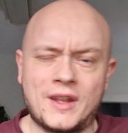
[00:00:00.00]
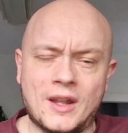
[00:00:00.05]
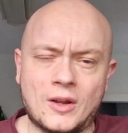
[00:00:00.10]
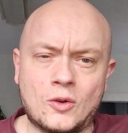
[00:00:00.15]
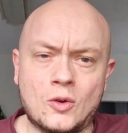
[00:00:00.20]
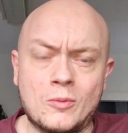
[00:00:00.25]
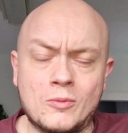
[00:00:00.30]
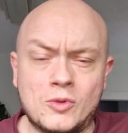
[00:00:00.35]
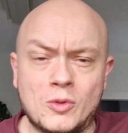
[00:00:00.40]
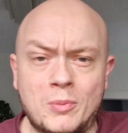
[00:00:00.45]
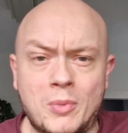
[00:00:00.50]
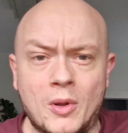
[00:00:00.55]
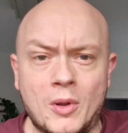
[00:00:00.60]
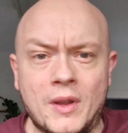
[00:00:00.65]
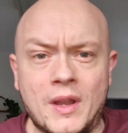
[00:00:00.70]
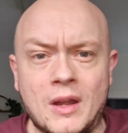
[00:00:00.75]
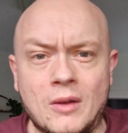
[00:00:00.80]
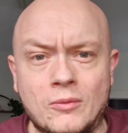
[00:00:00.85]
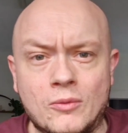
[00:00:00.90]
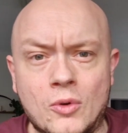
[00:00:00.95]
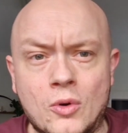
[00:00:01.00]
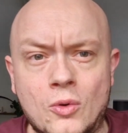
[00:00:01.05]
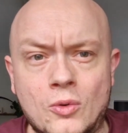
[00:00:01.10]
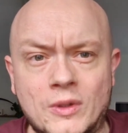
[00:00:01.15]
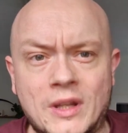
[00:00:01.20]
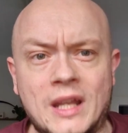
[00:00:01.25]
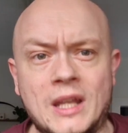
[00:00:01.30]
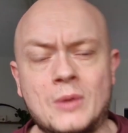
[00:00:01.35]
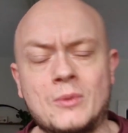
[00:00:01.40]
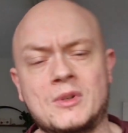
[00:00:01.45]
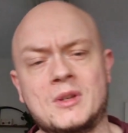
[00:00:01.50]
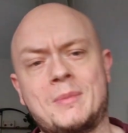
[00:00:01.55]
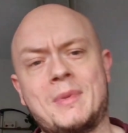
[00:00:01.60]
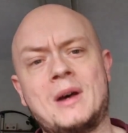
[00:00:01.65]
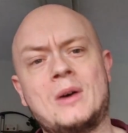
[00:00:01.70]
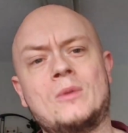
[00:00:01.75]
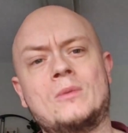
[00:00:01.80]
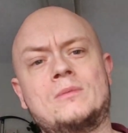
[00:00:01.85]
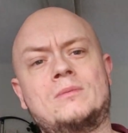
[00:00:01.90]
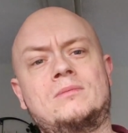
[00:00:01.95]
that comes up on that road, and he was
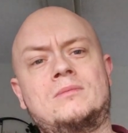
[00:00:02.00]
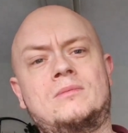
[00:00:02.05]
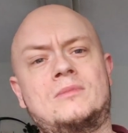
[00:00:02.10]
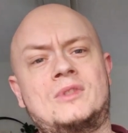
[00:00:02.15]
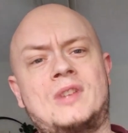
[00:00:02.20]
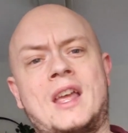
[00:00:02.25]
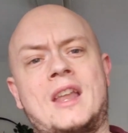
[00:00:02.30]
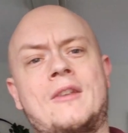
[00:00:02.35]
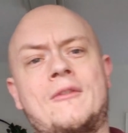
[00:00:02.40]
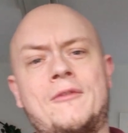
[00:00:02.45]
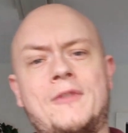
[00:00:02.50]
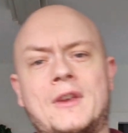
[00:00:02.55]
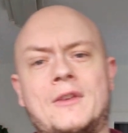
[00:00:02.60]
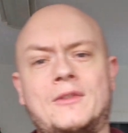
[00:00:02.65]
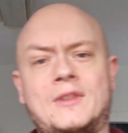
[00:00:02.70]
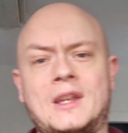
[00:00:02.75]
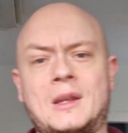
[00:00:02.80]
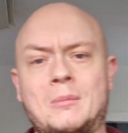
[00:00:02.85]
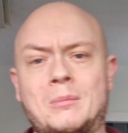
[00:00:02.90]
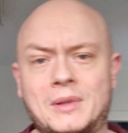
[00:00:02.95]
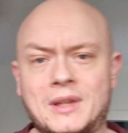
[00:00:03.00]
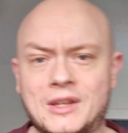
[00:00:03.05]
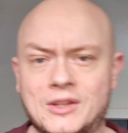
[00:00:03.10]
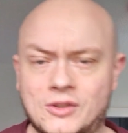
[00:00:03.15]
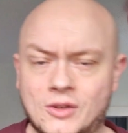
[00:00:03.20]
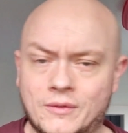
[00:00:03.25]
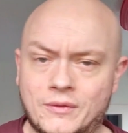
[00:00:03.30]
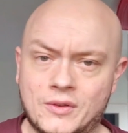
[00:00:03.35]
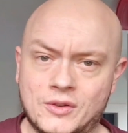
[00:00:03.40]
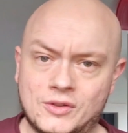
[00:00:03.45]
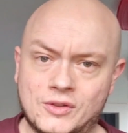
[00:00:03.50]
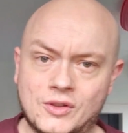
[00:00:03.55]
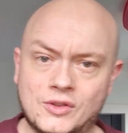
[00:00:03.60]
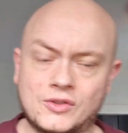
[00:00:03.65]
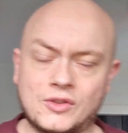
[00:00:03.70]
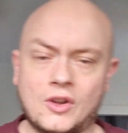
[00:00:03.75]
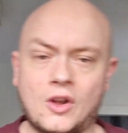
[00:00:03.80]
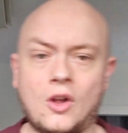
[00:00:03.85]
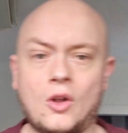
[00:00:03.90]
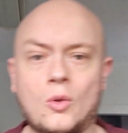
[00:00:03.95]
about 10, 15 police
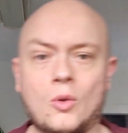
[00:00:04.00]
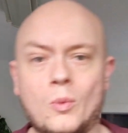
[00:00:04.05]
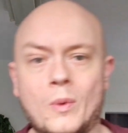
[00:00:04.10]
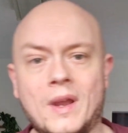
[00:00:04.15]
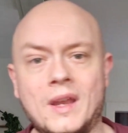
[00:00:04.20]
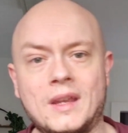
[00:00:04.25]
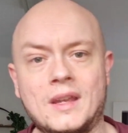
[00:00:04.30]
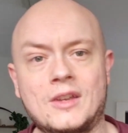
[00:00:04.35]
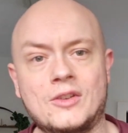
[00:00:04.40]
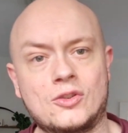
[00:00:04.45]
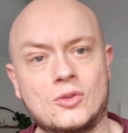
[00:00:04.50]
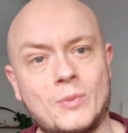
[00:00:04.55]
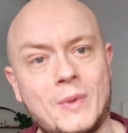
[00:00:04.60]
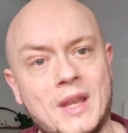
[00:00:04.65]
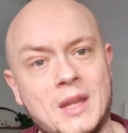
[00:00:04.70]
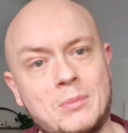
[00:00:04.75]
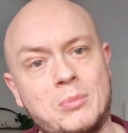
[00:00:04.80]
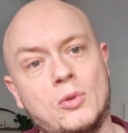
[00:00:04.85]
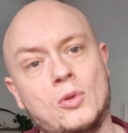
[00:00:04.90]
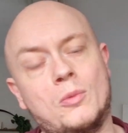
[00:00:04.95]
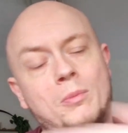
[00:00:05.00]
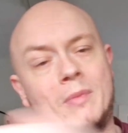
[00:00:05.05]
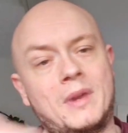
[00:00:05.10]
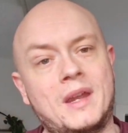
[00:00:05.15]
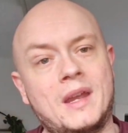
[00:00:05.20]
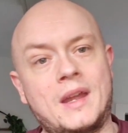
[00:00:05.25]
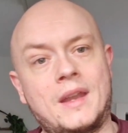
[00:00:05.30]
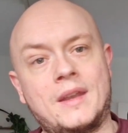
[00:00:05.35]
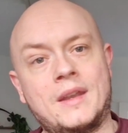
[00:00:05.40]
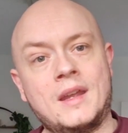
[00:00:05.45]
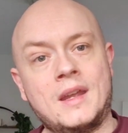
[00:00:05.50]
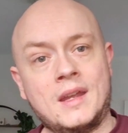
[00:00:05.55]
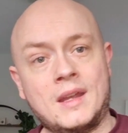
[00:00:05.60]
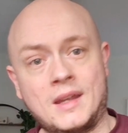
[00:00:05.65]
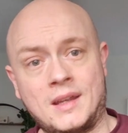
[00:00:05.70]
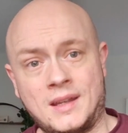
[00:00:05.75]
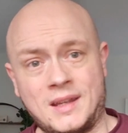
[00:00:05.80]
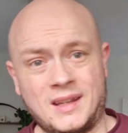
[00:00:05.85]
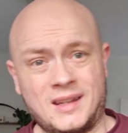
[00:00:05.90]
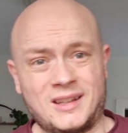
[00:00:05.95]
officers all waiting. So when they pulled me in,
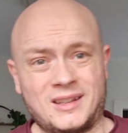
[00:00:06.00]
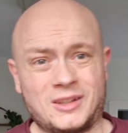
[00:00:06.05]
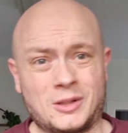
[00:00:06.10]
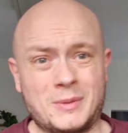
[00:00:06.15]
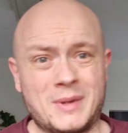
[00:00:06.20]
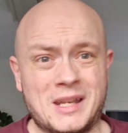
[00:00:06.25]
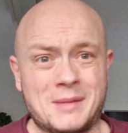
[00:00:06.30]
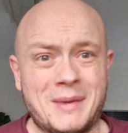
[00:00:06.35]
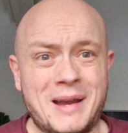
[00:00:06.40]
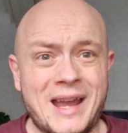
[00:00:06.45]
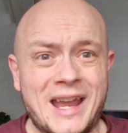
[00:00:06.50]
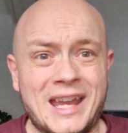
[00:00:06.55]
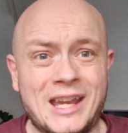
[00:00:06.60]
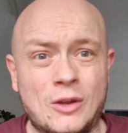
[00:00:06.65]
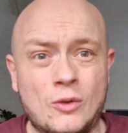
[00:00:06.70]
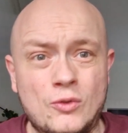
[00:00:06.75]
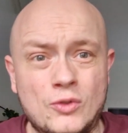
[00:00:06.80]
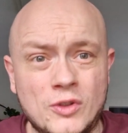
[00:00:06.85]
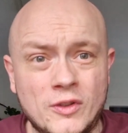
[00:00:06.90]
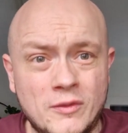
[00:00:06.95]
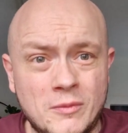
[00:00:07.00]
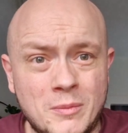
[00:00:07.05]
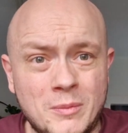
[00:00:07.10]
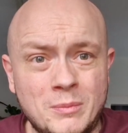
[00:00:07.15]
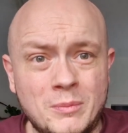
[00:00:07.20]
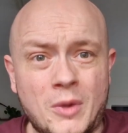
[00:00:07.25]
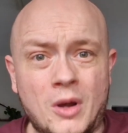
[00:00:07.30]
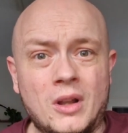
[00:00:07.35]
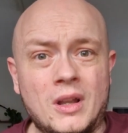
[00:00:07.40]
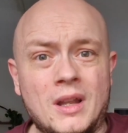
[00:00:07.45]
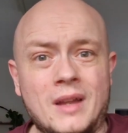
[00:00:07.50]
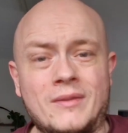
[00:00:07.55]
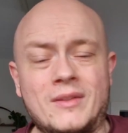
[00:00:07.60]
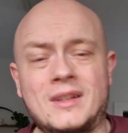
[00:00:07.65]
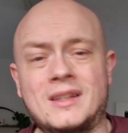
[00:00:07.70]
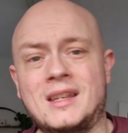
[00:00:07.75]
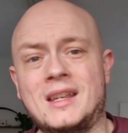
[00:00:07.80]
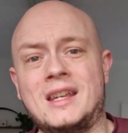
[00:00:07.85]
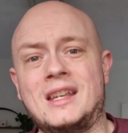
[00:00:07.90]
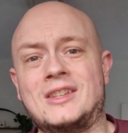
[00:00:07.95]
there was about 800 of them, all having
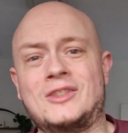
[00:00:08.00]
teas,